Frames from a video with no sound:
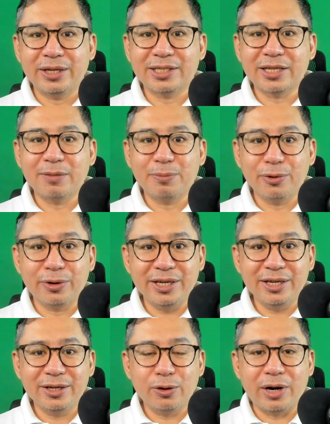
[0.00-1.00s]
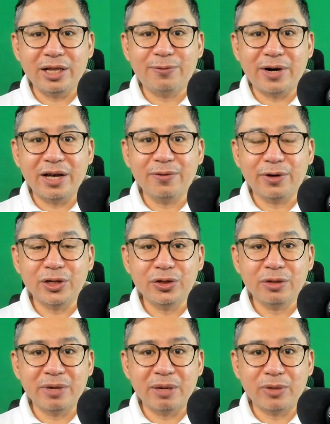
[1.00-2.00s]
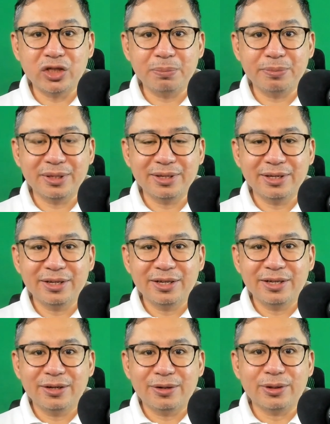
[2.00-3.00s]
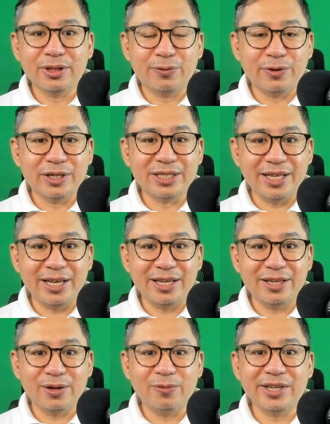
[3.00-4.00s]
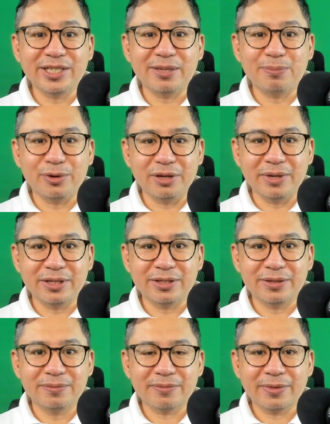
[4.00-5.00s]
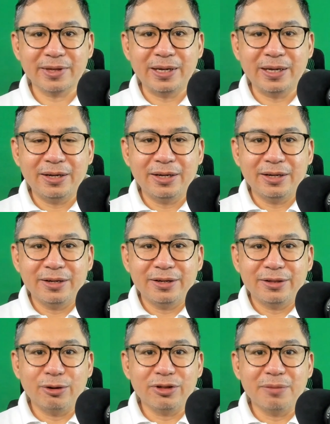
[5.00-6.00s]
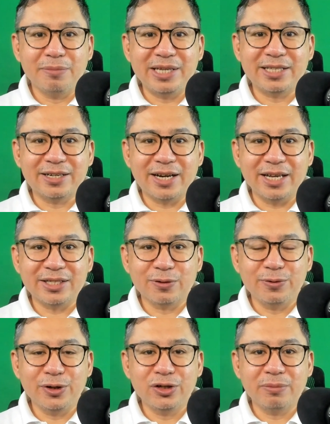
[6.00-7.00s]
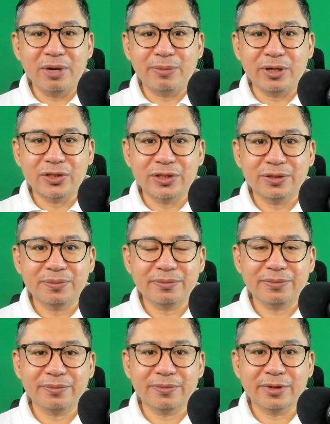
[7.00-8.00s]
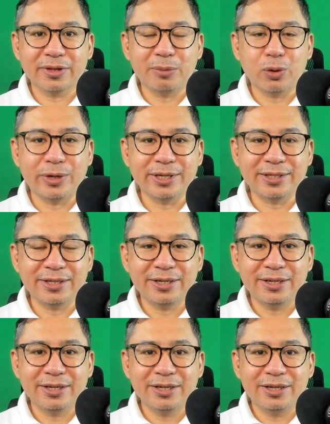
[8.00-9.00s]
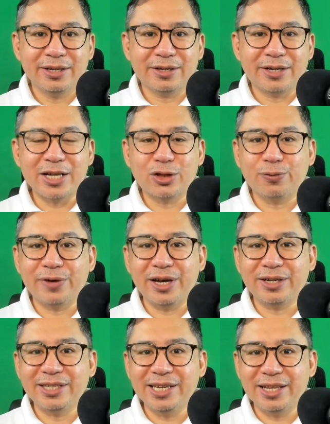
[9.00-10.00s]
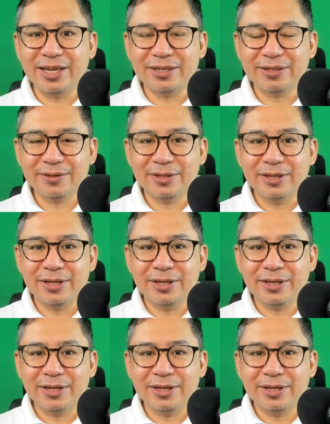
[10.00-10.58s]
When does an employee qualify for union membership? On the first day of his employment. Note the basic rights of union members. Number one, right to fair dealing.